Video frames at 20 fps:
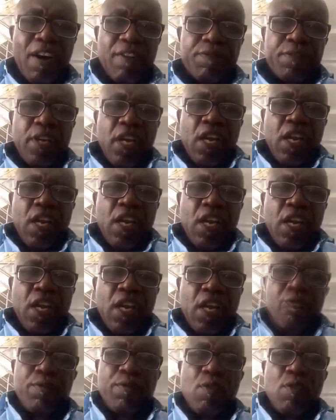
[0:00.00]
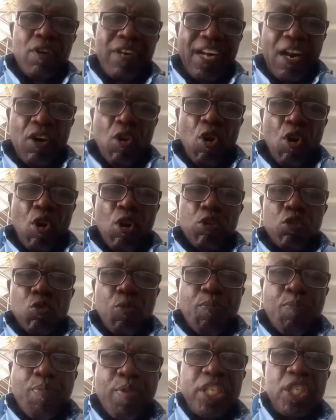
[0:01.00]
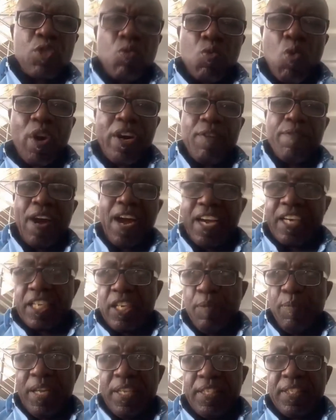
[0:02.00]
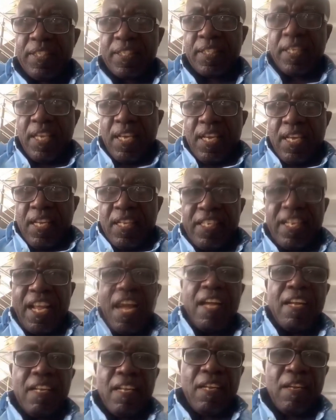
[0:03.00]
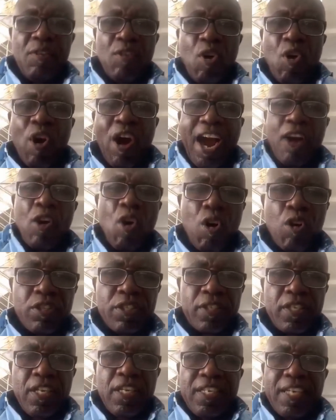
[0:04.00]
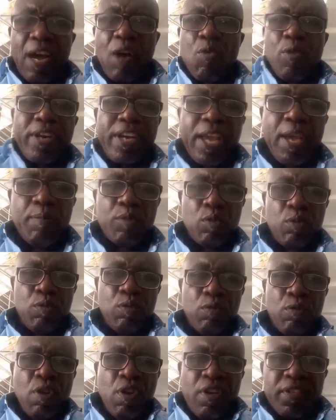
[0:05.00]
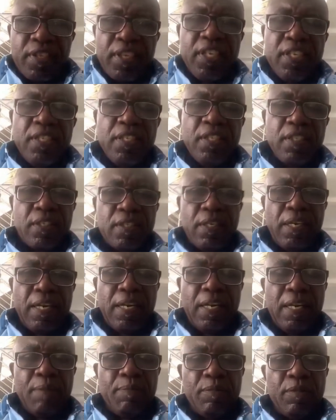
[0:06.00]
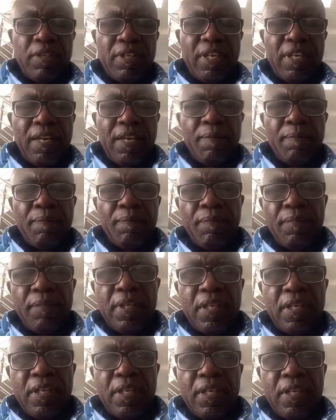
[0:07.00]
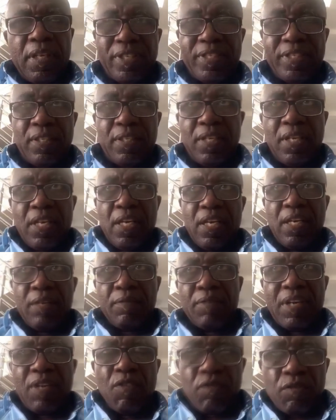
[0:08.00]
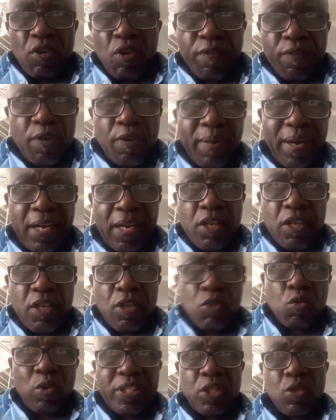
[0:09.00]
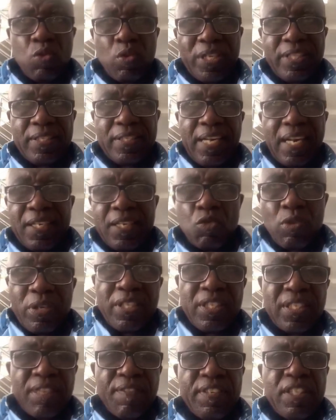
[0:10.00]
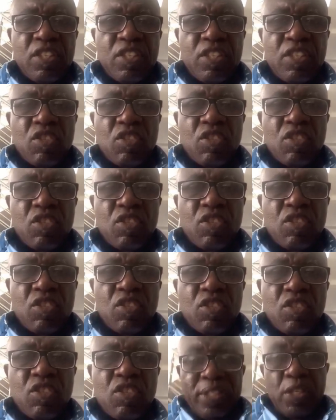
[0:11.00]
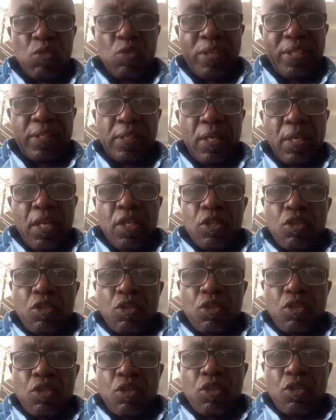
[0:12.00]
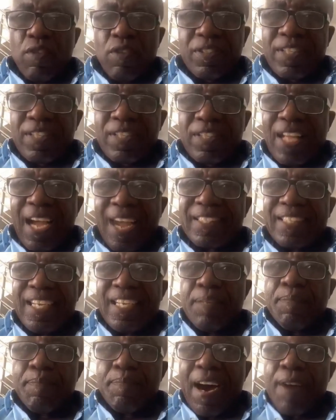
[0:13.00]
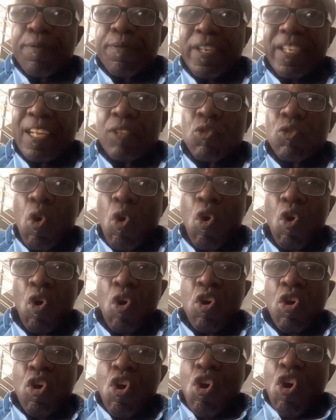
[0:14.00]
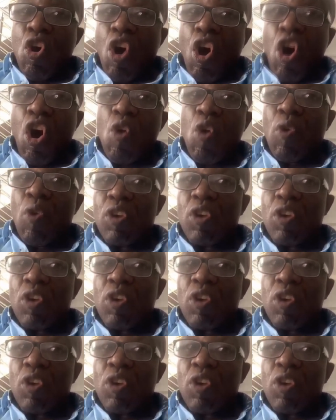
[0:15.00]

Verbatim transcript: have gone along to breach whatever agreement that, or accords that we came to since November 2020, that is 27th November 2020. So we have not acted in bad faith at all. All what